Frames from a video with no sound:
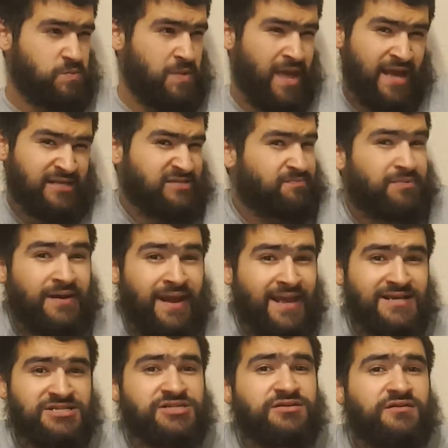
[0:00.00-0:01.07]

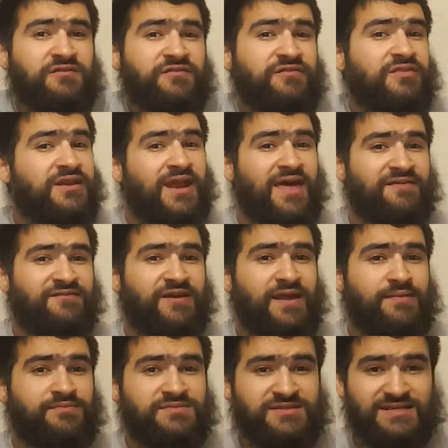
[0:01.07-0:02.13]
explanation for the
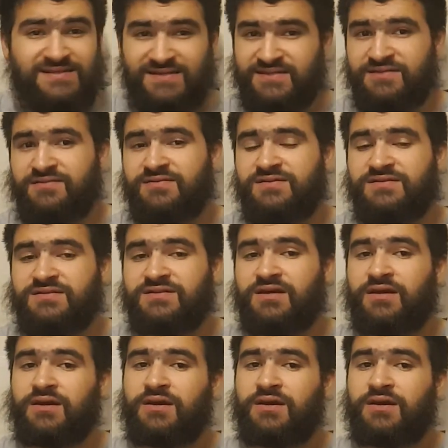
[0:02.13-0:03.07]
Nephilim's existence.